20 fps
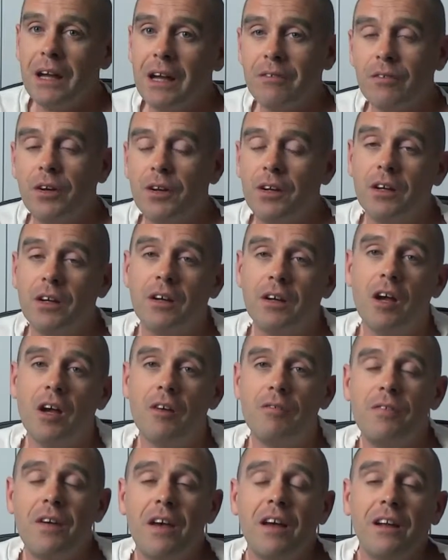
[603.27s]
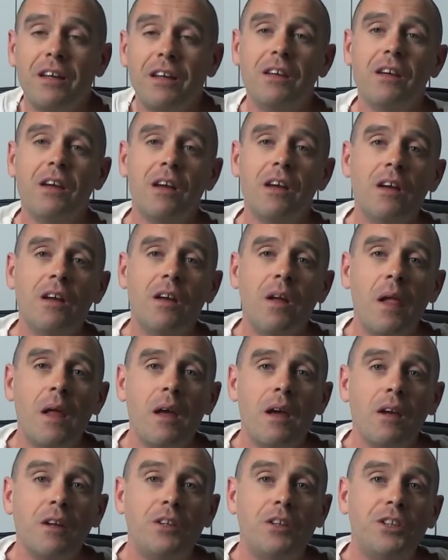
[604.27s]
I've got a fairly
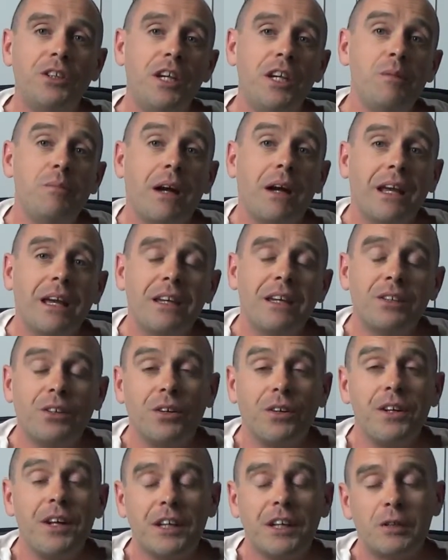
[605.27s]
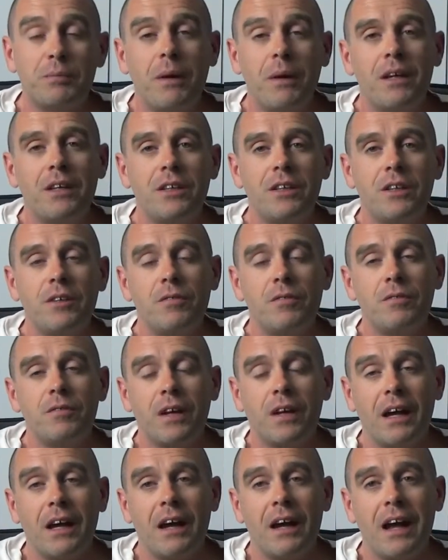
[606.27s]
cheap, I guess, or inexpensive
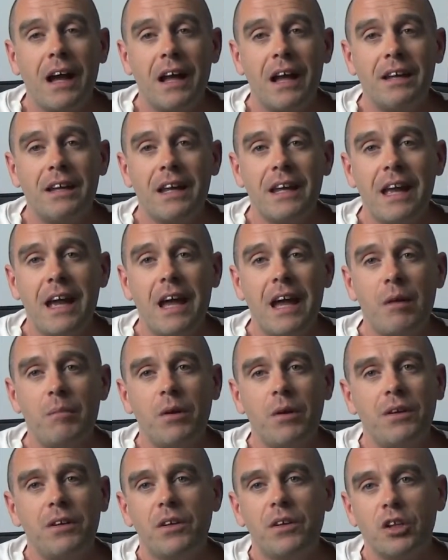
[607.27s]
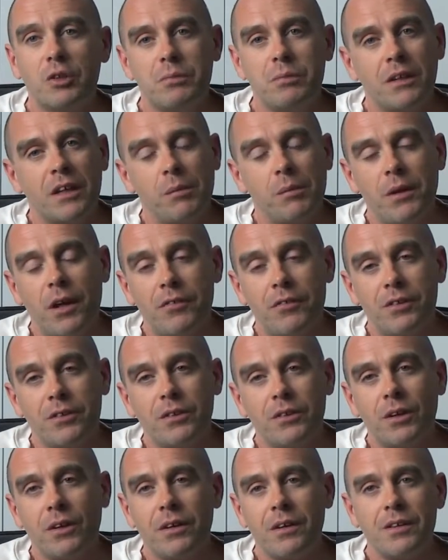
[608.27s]
handy cam. It only cost me a couple
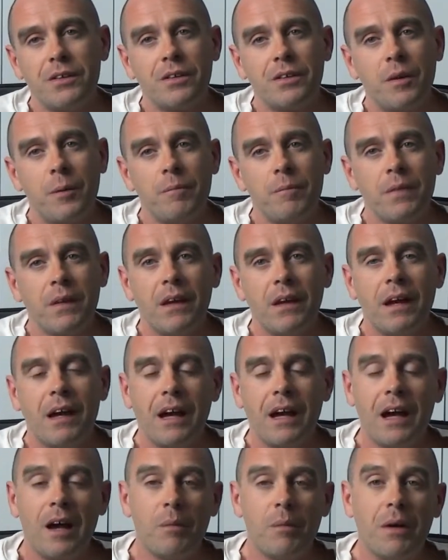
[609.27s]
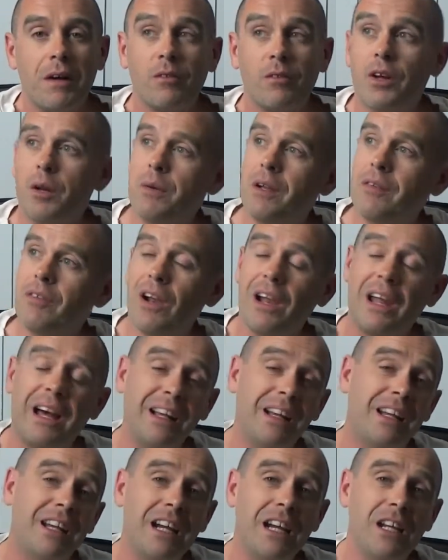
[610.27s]
$100. I've got a bit of a
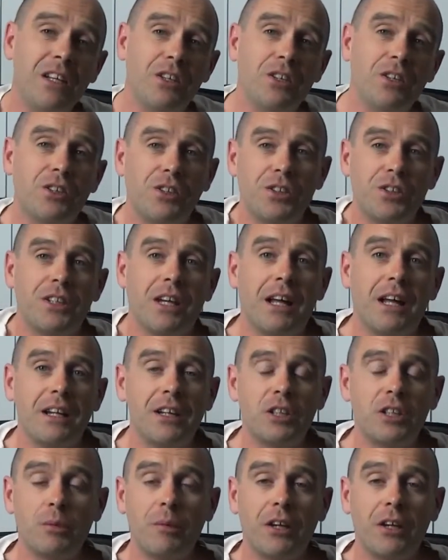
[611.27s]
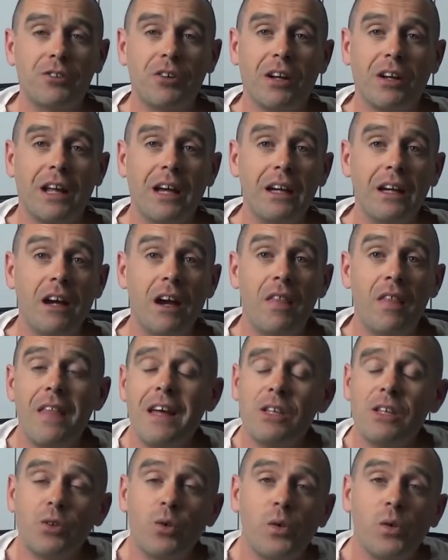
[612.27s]
light here that's just adding some extra light, and
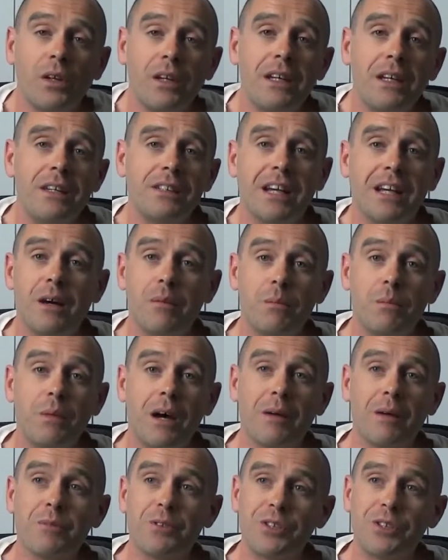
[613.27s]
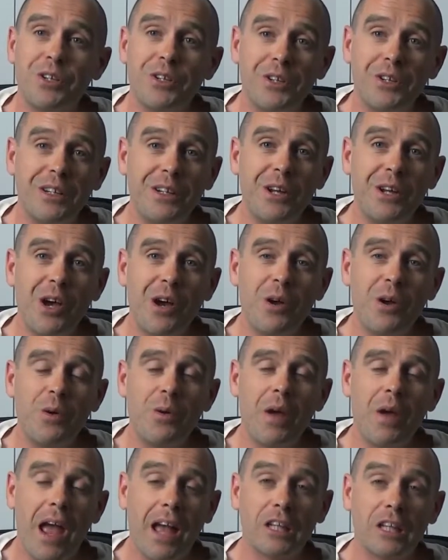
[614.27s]
that's all it is. I'm certainly
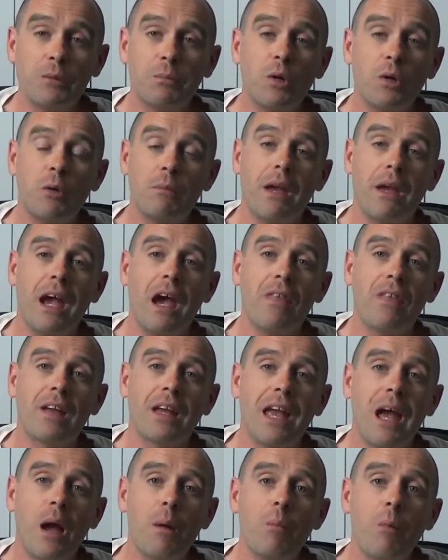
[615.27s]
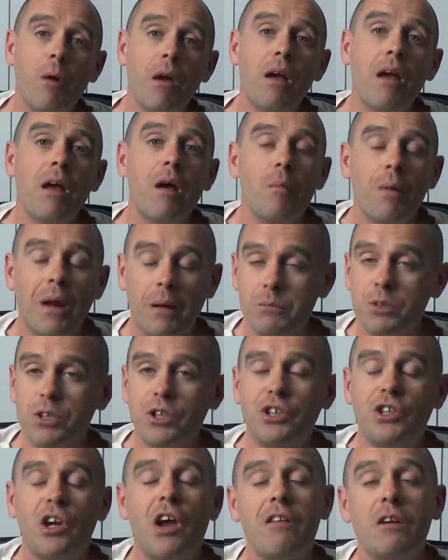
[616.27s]
no expert behind the camera, but I'm just
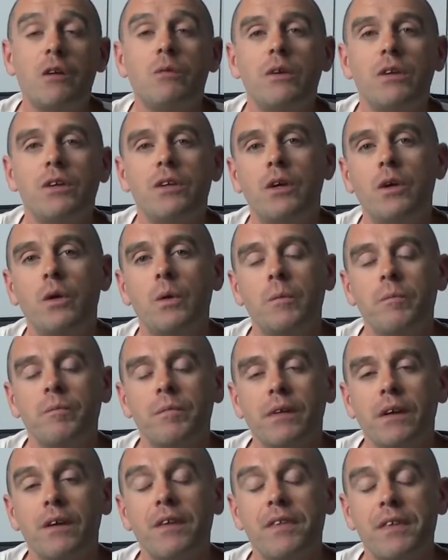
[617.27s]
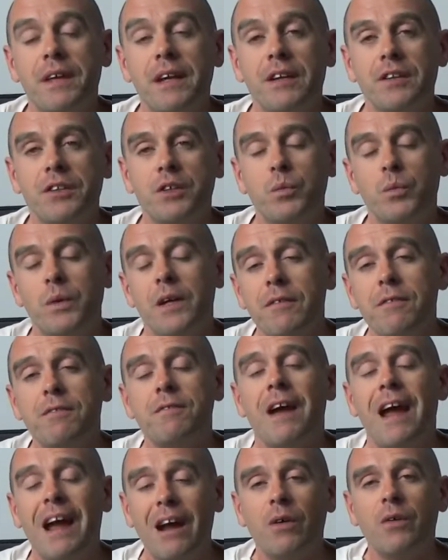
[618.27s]
sharing with you things that we've
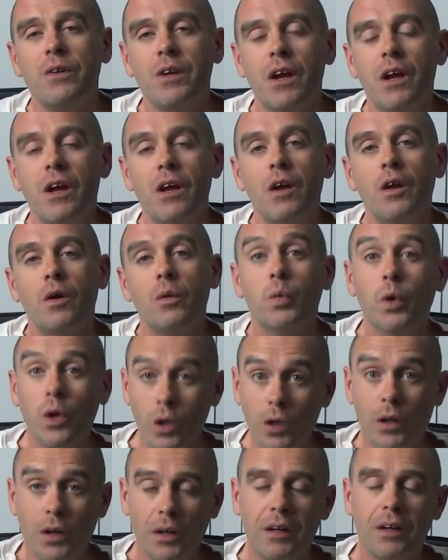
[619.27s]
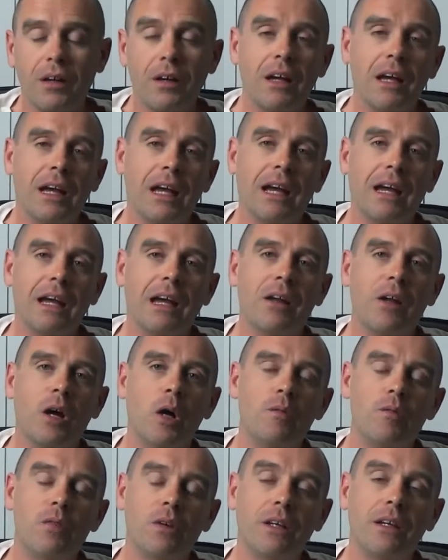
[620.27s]
found work, and
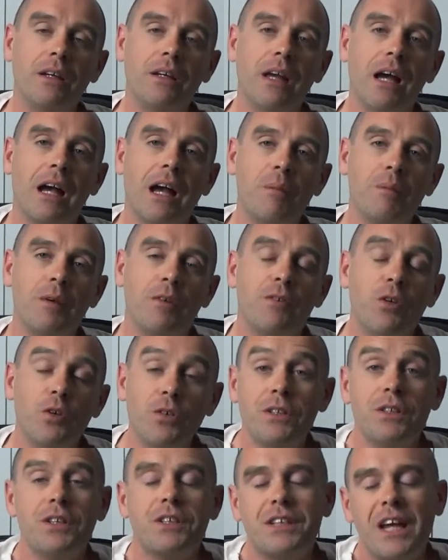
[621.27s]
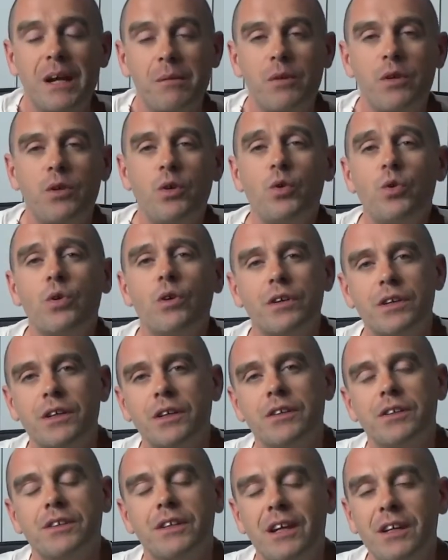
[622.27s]
hopefully if you did the same with your
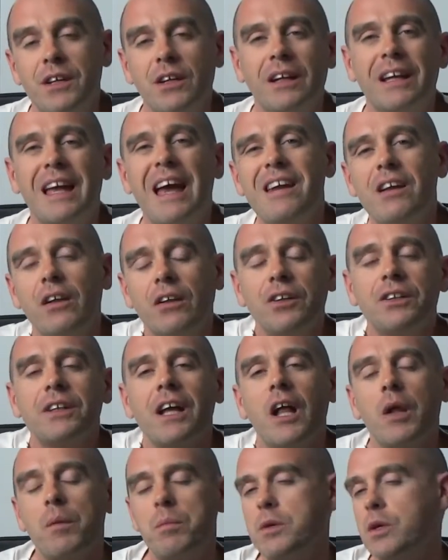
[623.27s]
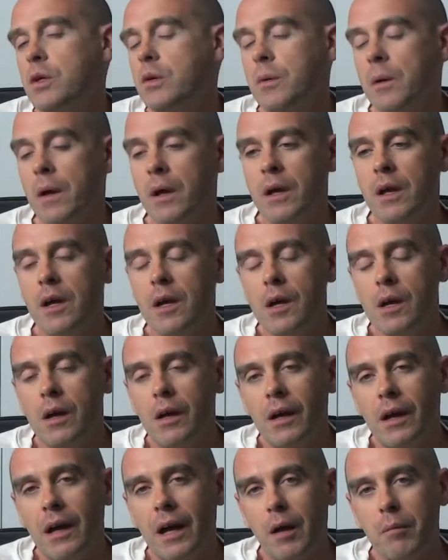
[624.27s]
audience, then it'll just help you
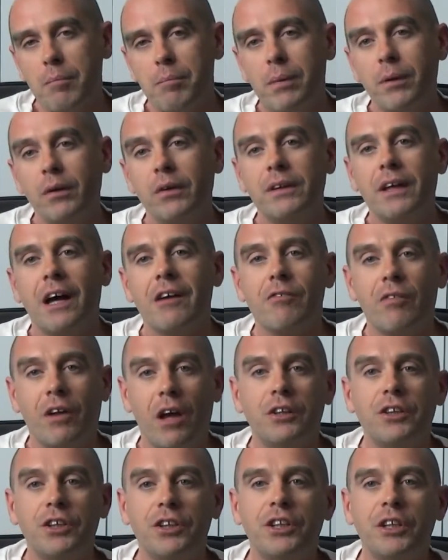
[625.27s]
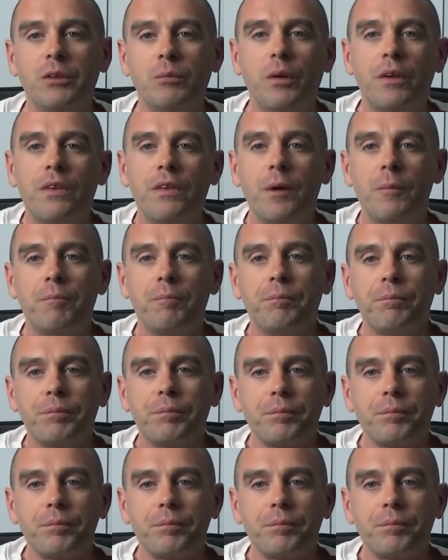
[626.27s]
build that relationship with them.